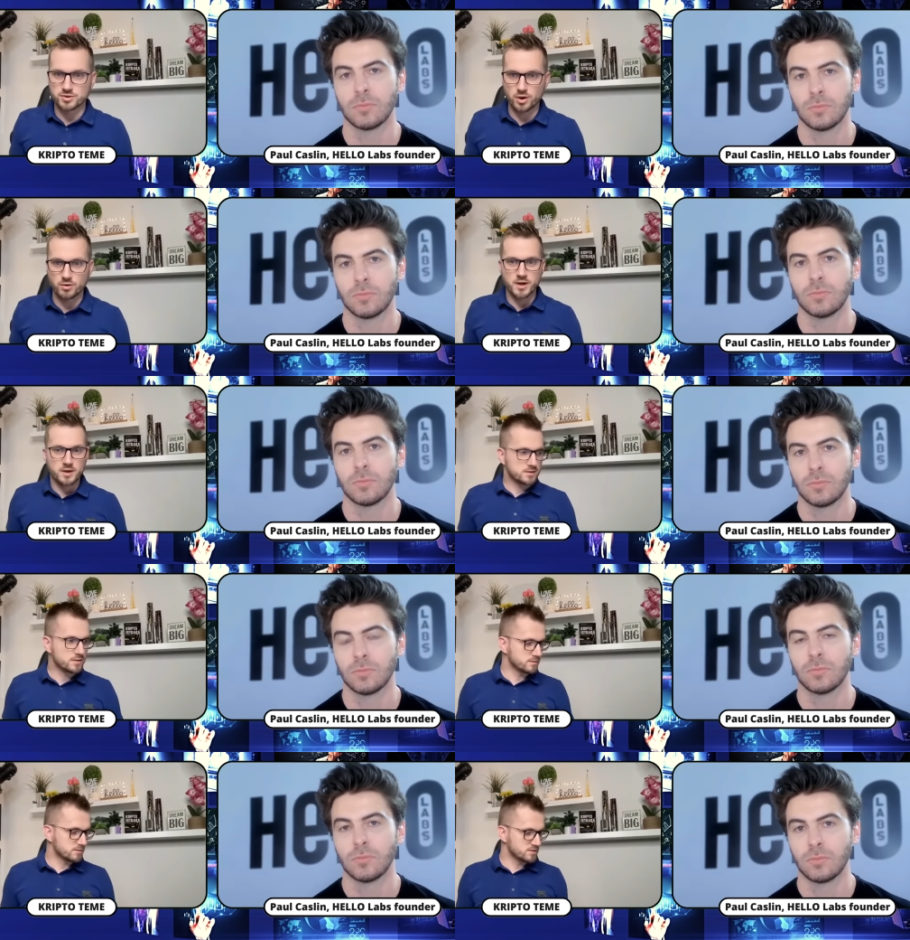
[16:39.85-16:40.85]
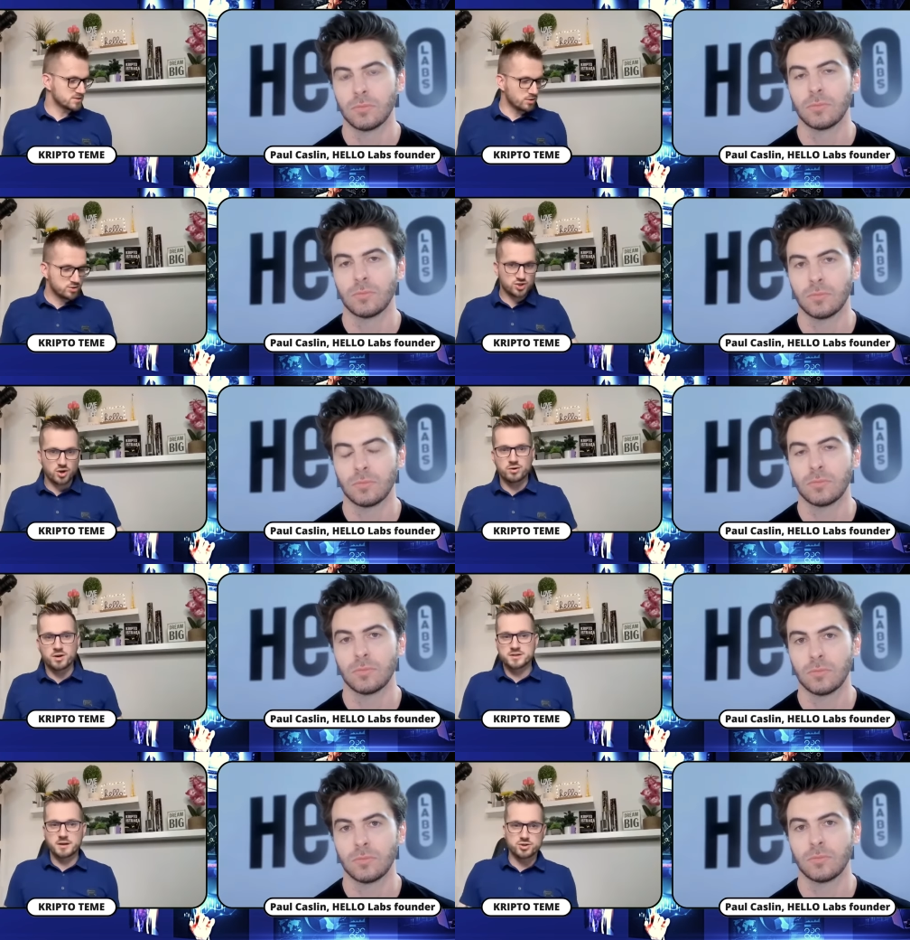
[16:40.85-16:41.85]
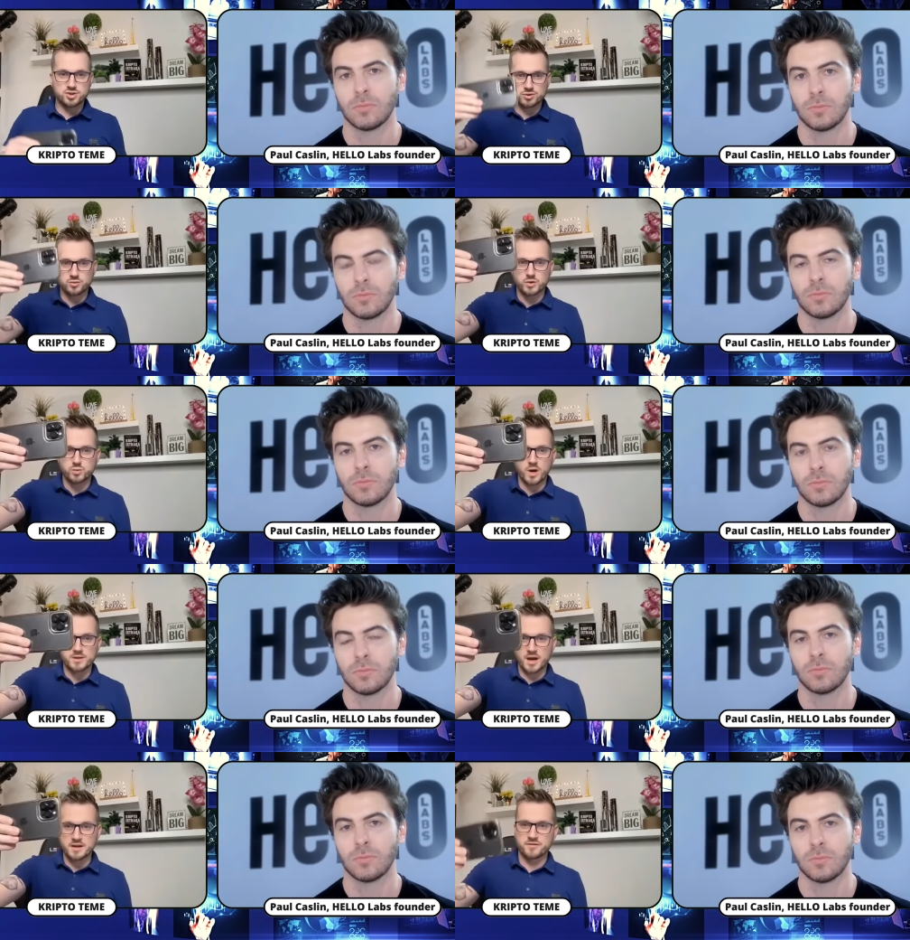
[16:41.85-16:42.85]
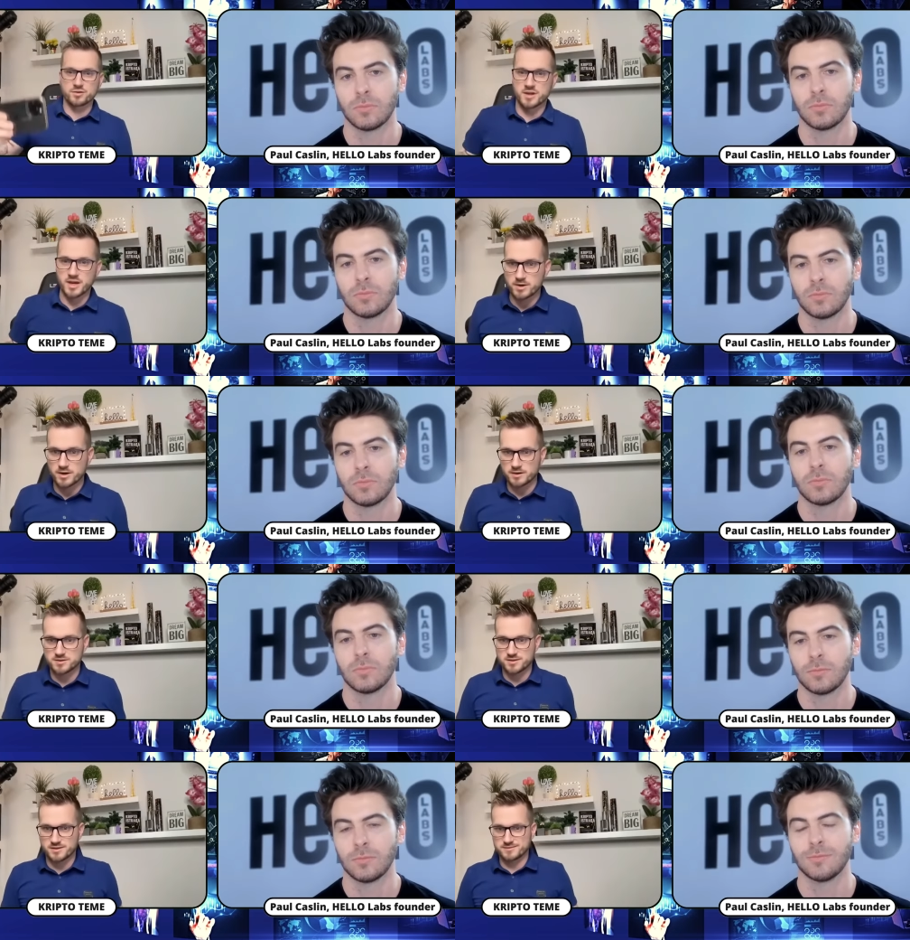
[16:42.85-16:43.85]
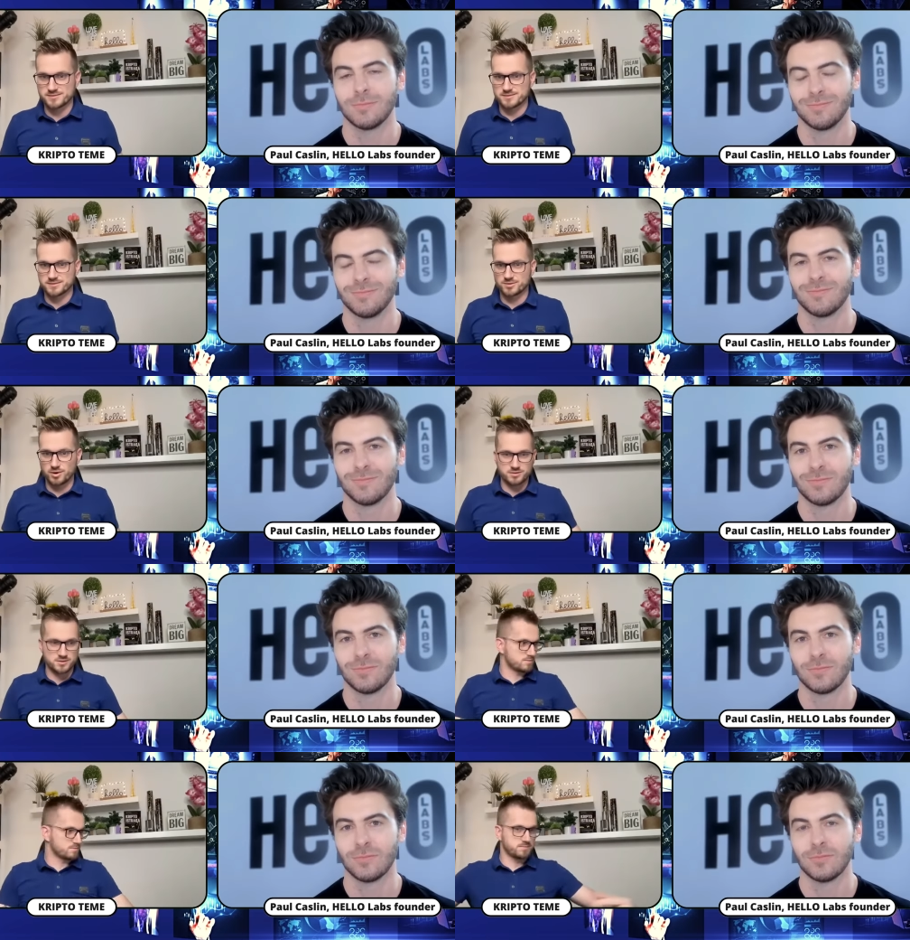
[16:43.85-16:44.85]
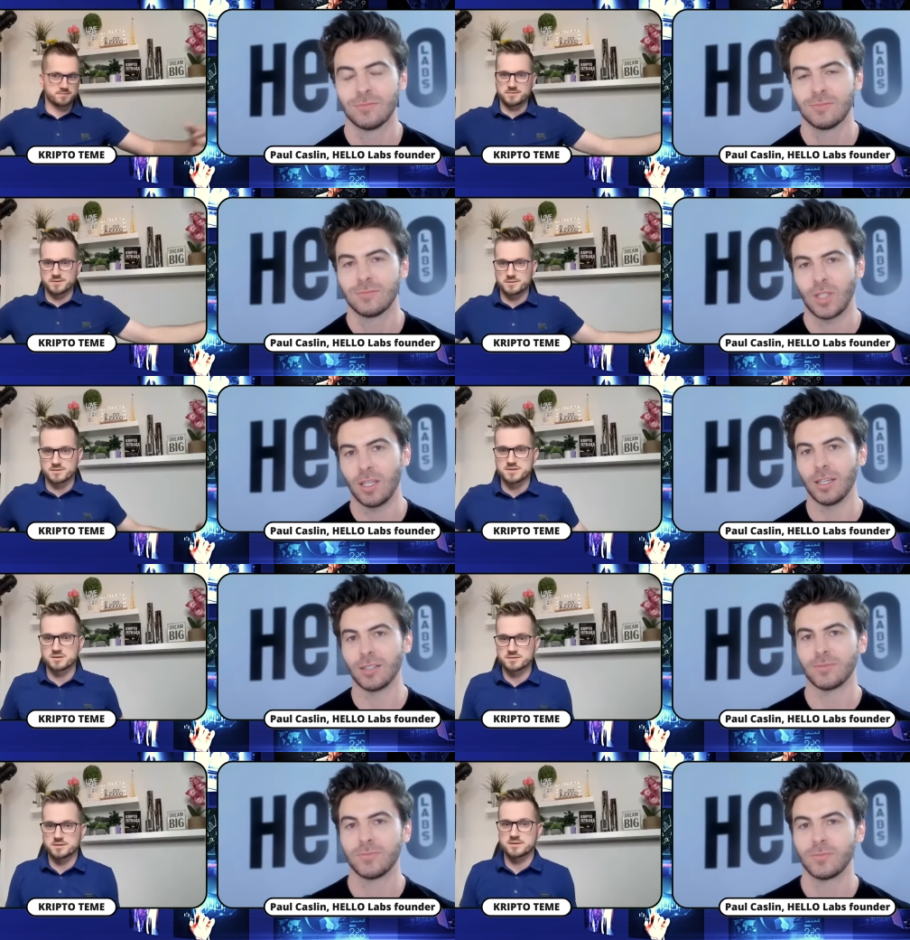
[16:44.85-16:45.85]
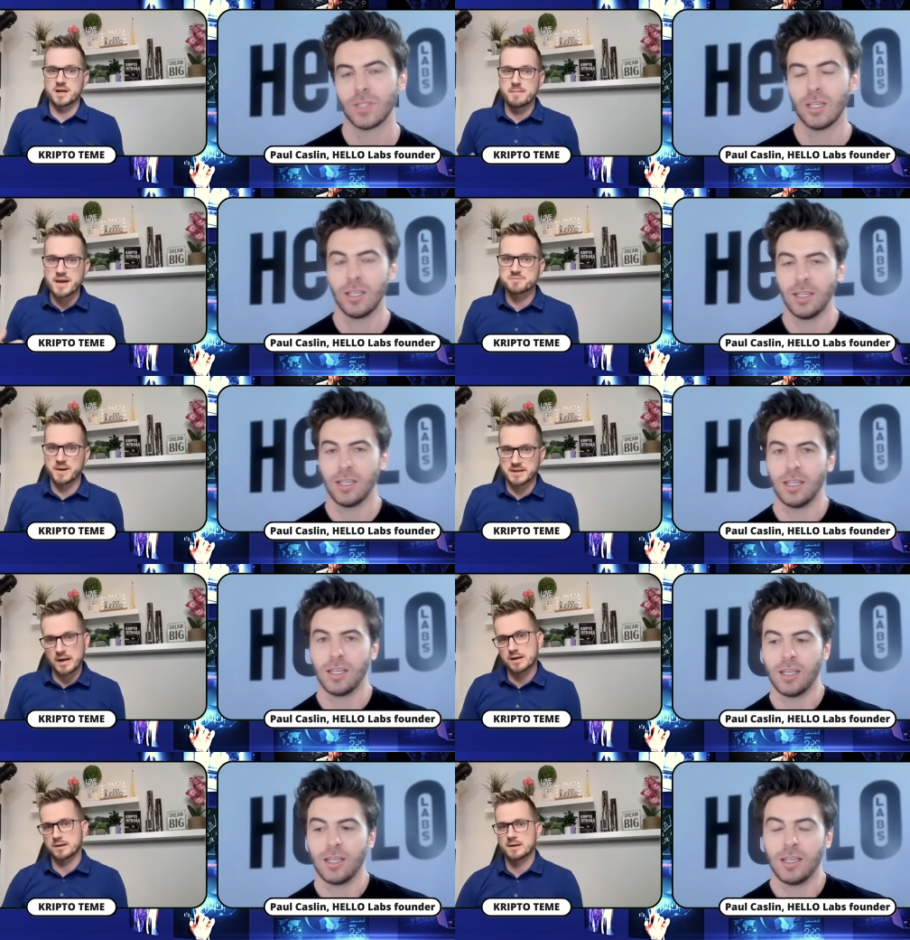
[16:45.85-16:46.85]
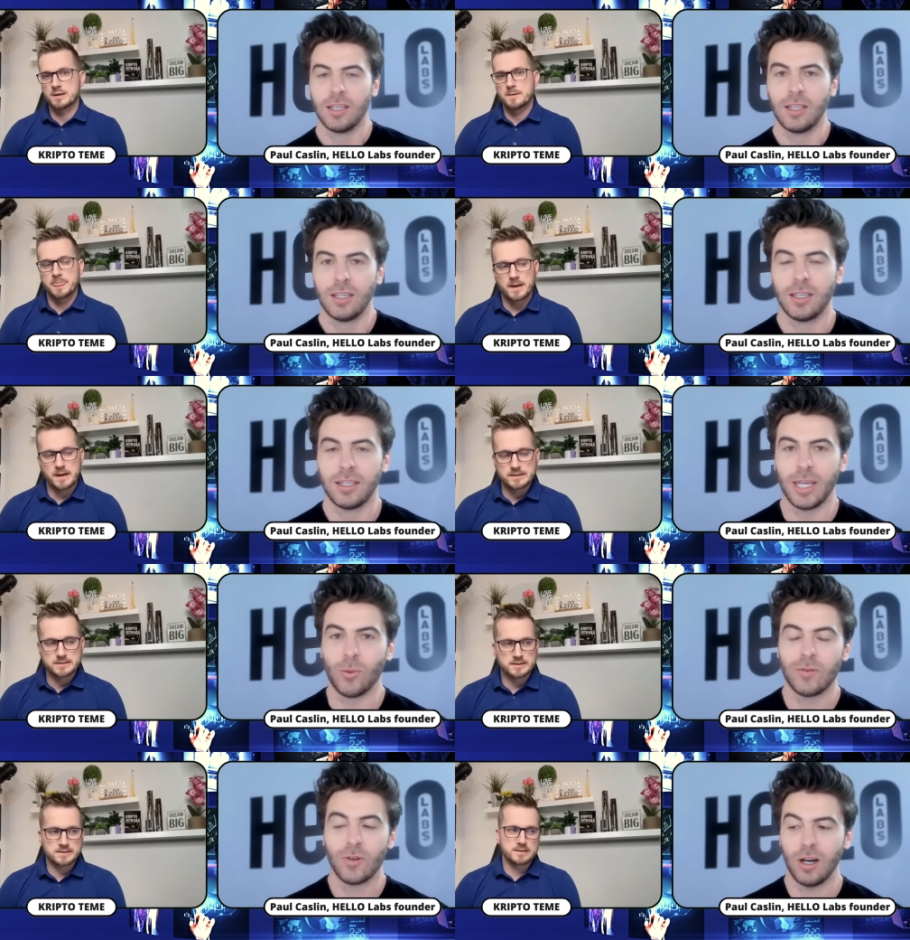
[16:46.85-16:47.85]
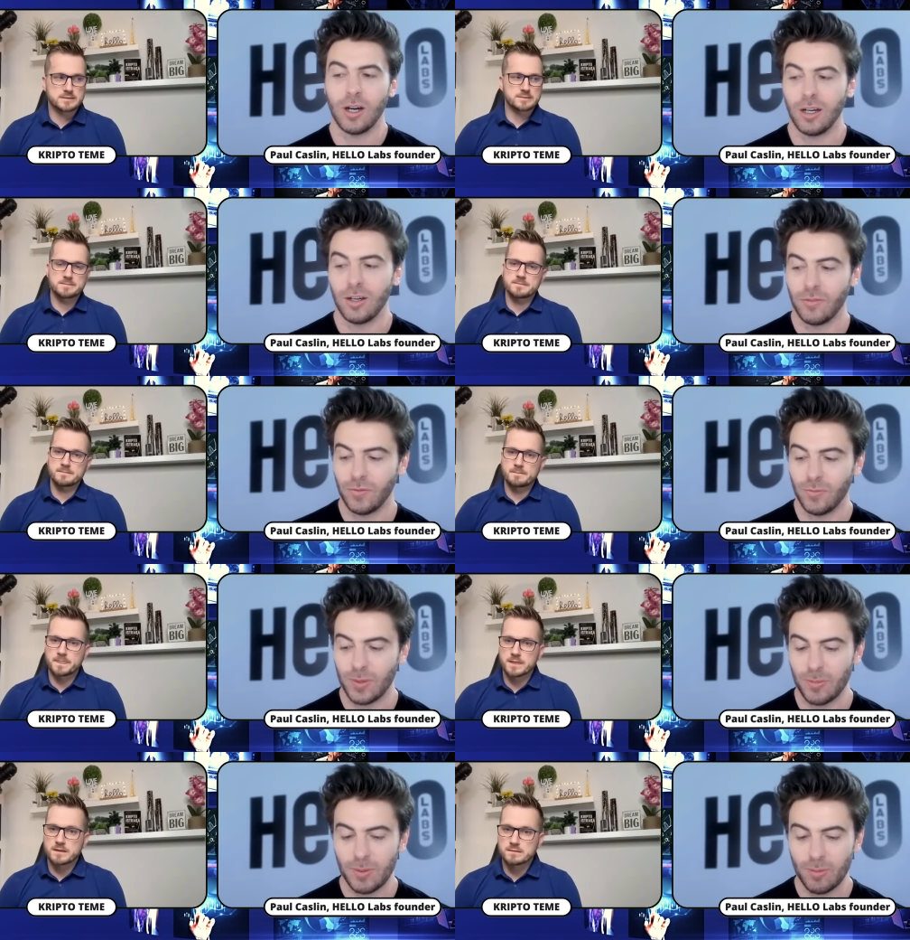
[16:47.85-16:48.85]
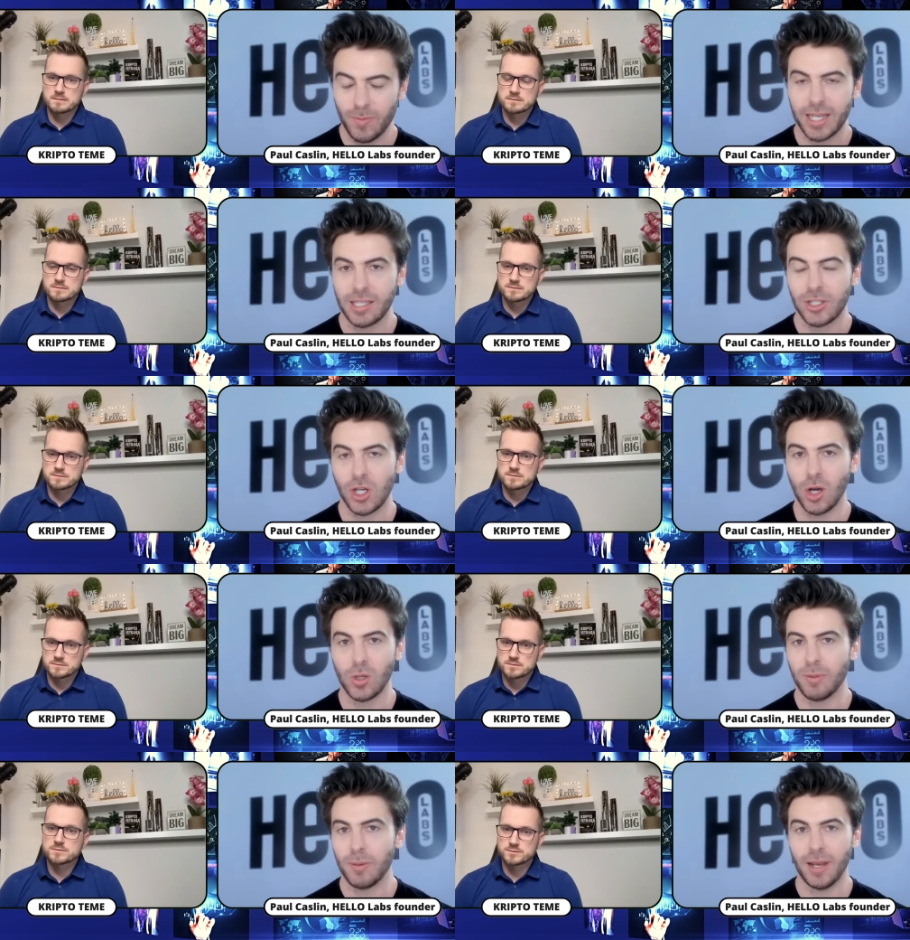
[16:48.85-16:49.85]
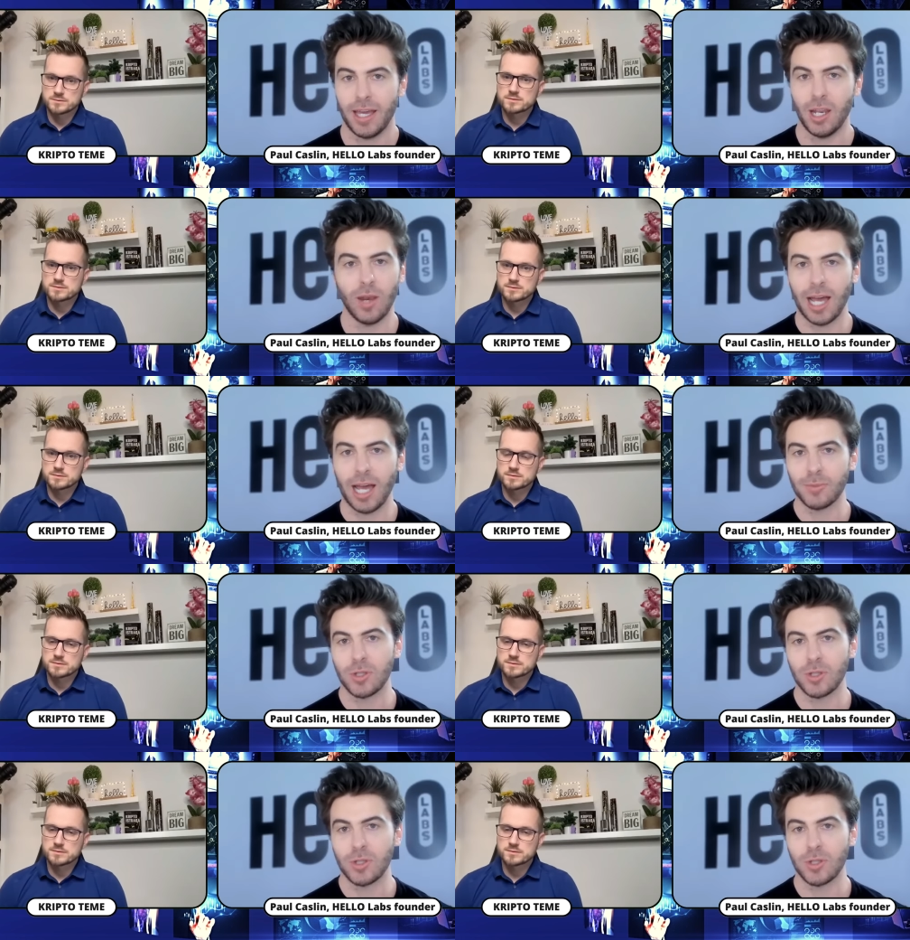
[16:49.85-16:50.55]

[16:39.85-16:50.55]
Speaker 1: know. It's not show they will shoot with one iPhone camera. It's uh, you know, it's,
Speaker 2: it's yeah. They'll make spectacle. And yeah, we've got the people making the show, the people at Hello Labs,